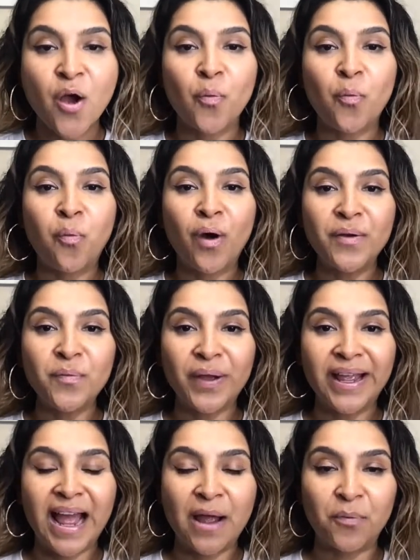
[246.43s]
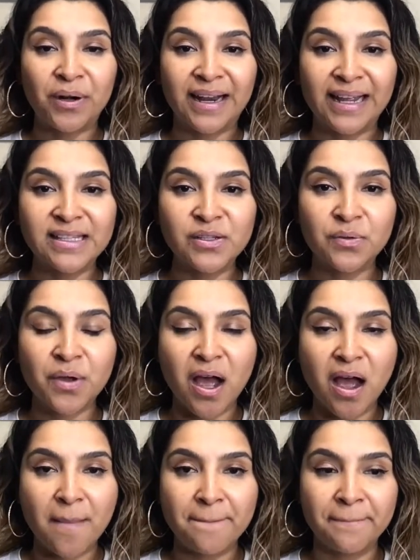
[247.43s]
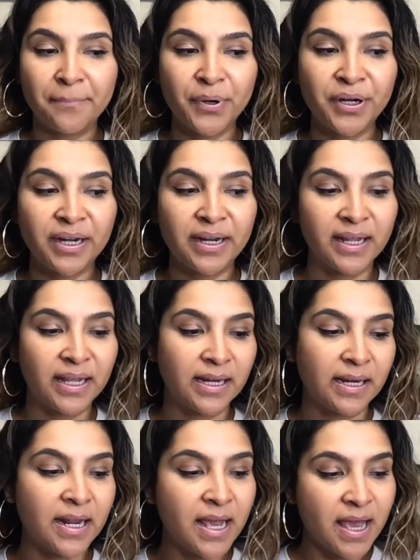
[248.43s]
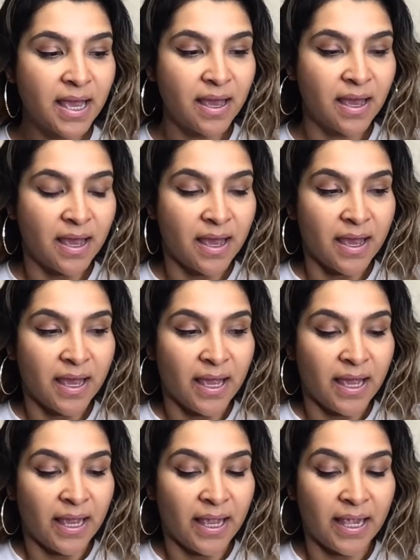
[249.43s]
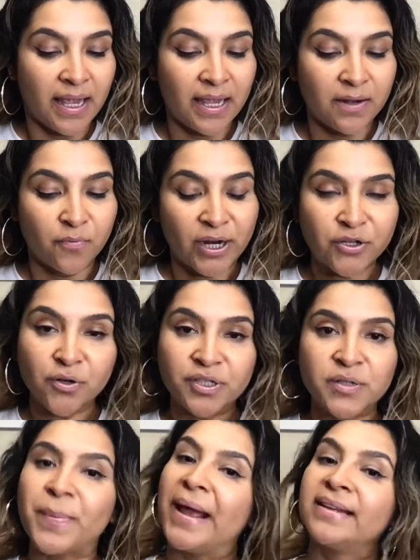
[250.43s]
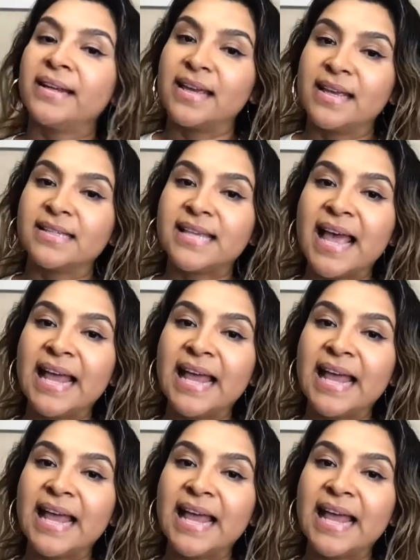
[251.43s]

One way I would like to um, put it in in retrospect is